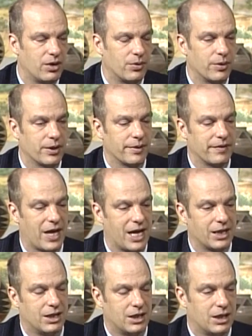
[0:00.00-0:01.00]
where we've
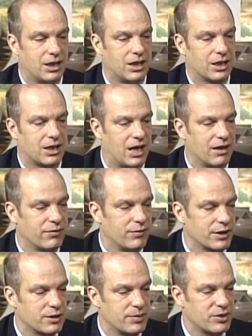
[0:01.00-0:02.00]
had
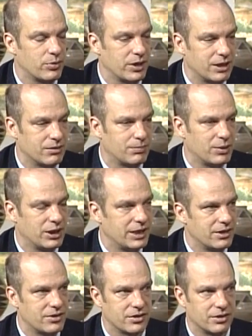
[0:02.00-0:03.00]
conflicts between
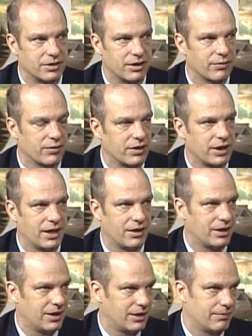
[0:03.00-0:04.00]
police and different,
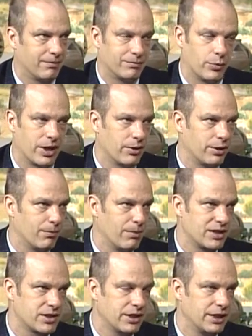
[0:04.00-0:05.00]
whether they're
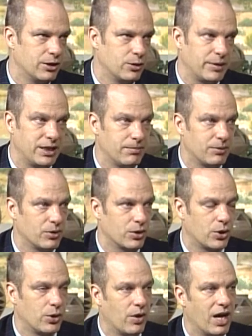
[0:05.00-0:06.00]
mentally ill people or
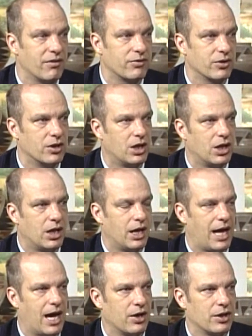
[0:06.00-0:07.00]
whoever,
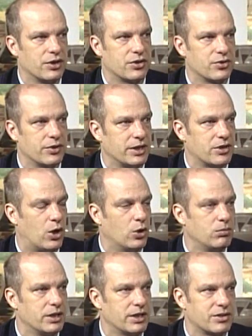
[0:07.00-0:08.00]
out on the streets,
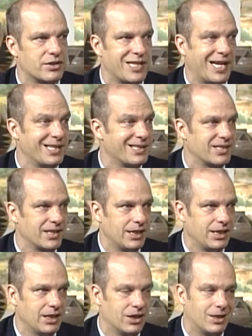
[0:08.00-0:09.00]
homeless, tent
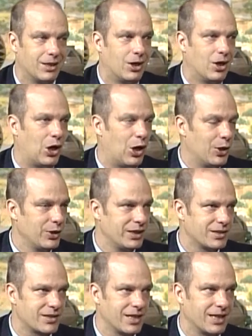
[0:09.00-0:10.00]
city, all
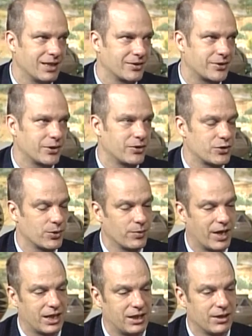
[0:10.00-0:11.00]
these things
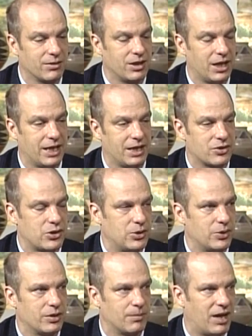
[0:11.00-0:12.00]
directly relate
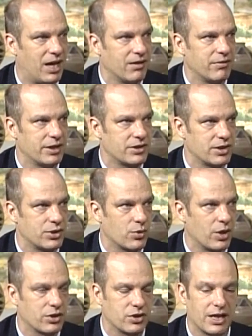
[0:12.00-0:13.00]
to the poverty
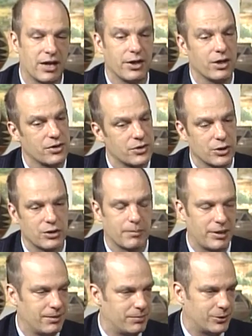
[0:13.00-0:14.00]
situation. Now, there are certain
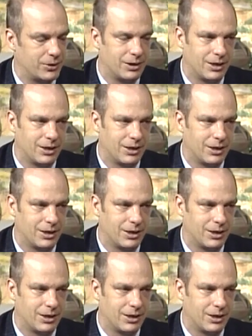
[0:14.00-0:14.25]
people